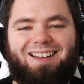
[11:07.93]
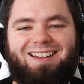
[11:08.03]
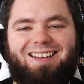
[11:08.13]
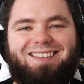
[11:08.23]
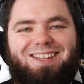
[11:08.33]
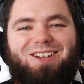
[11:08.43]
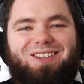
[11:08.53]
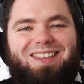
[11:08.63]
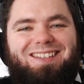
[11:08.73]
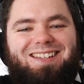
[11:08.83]
He still
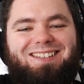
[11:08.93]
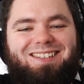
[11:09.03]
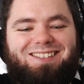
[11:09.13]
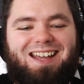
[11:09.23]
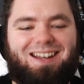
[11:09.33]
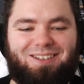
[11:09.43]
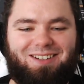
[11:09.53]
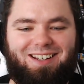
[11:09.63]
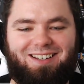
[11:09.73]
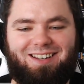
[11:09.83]
thinks he's the shadow
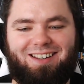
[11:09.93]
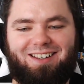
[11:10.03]
leader.